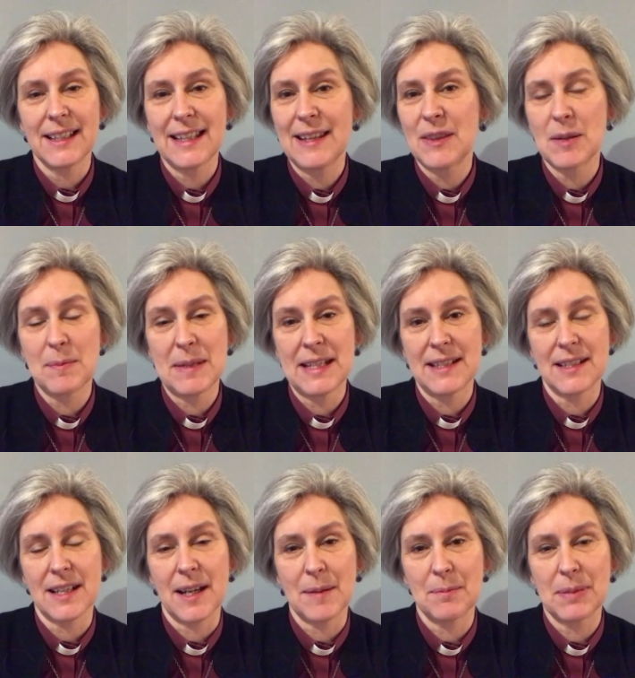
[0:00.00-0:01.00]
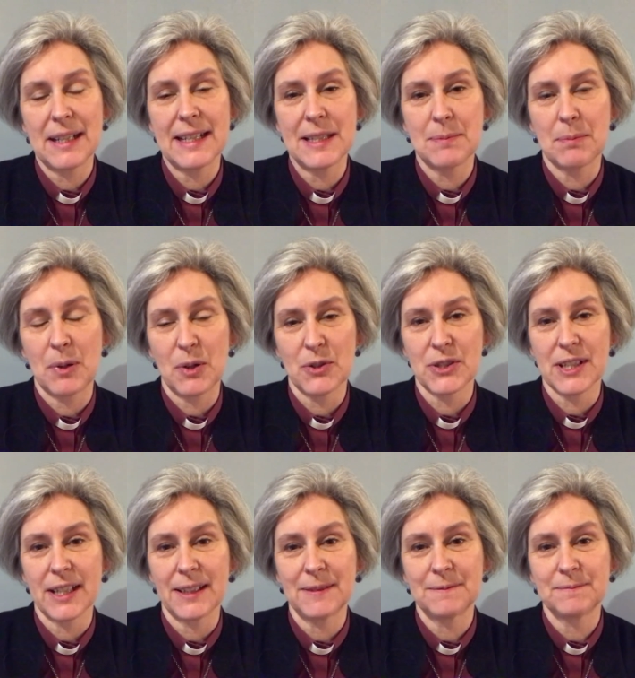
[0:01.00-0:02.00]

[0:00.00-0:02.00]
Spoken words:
In the meantime, please ponder.